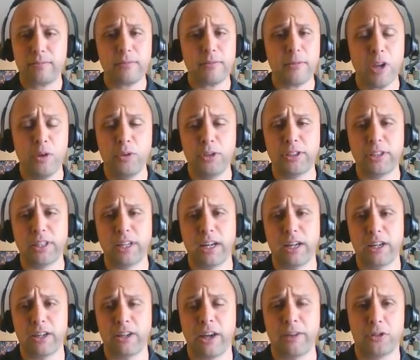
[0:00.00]
which
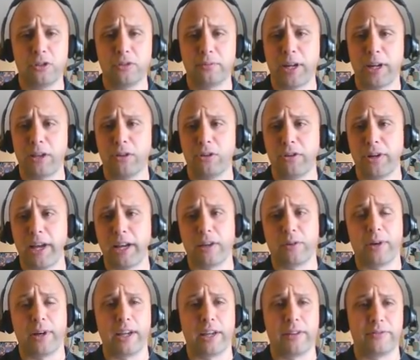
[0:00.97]
you have to do by law
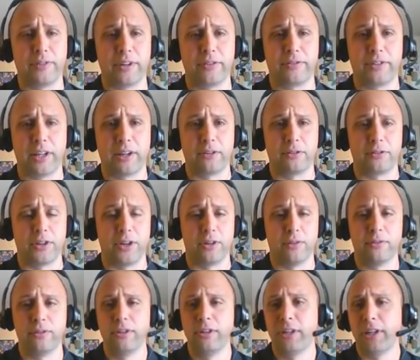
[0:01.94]
anyway if they don't
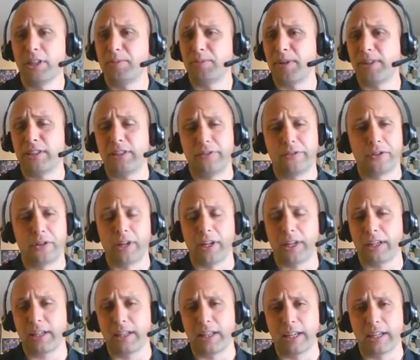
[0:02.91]
know. Especially for
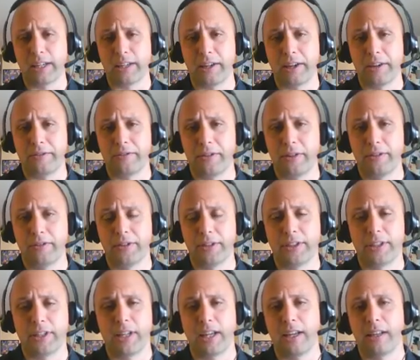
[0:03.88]
like if
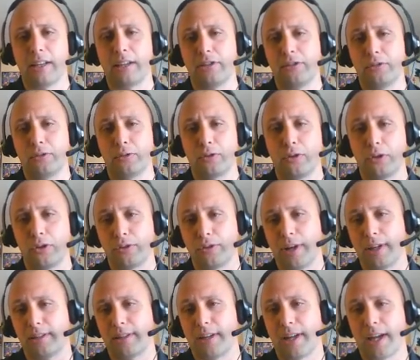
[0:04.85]
it's an ELL student
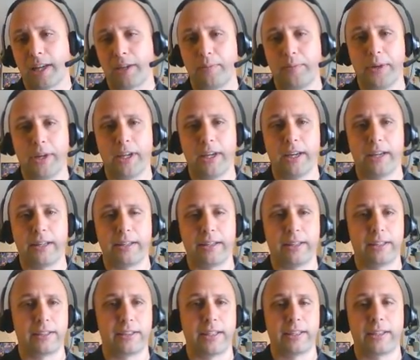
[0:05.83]
also has an IEP and
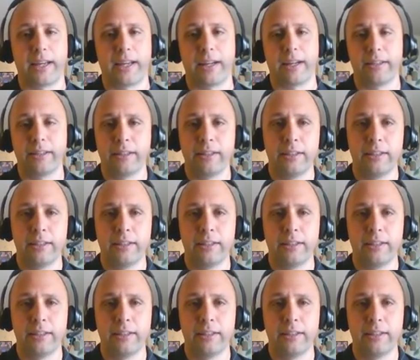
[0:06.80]
things like that.